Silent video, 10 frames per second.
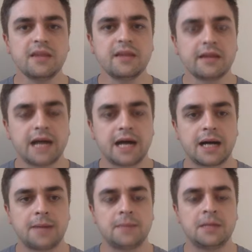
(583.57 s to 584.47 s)

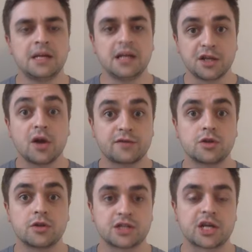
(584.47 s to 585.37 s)
And you have to
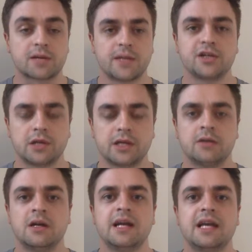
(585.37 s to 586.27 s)
do that check manually.
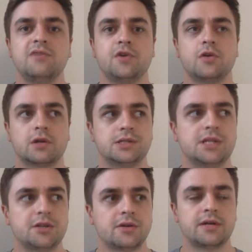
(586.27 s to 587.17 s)
If you're a
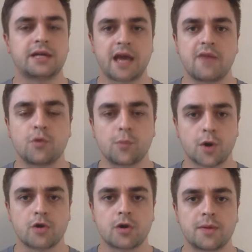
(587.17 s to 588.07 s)
considerate, careful
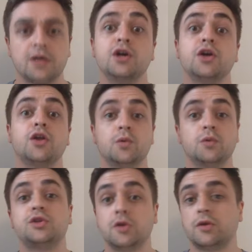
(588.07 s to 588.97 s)
programmer, you will
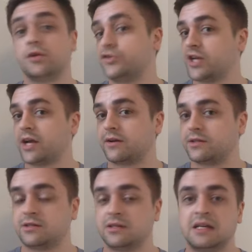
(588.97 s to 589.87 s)
do those
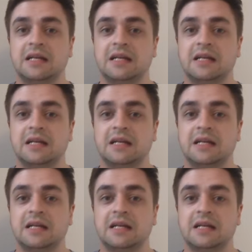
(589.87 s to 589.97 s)
checks.